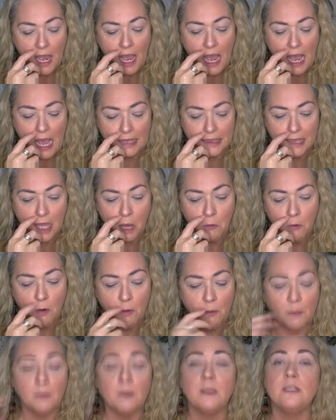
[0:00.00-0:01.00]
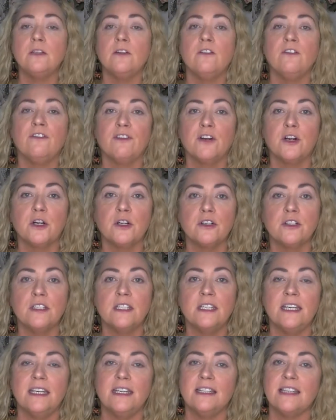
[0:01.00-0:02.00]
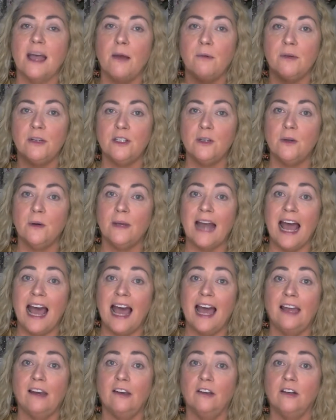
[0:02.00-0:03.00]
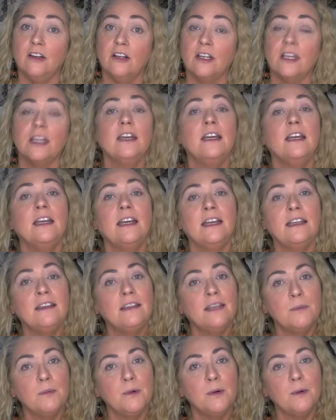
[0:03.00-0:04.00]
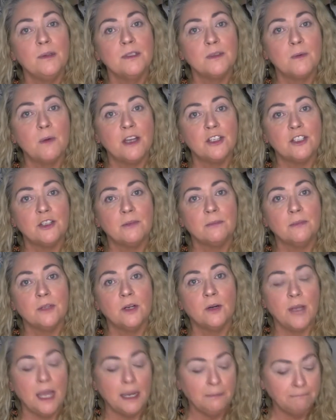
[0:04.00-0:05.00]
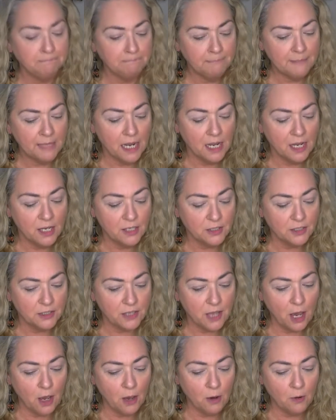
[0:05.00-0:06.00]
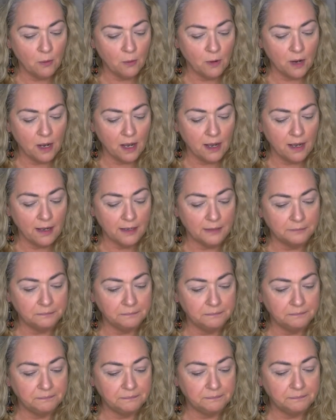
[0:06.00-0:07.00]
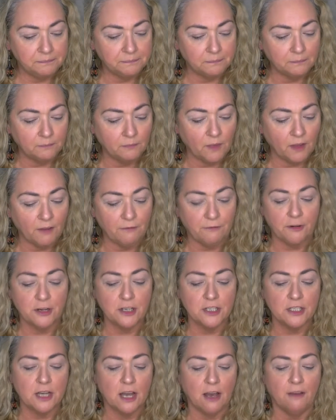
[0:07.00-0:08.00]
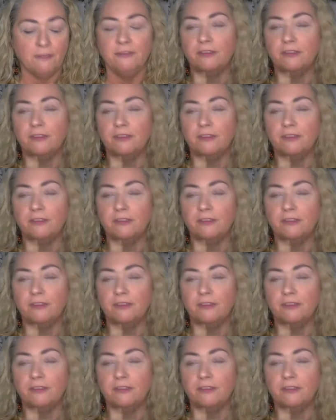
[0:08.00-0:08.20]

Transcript: I thought what we would do first is I would do an eye look, then we will swatch them, okay? So, uh, first off,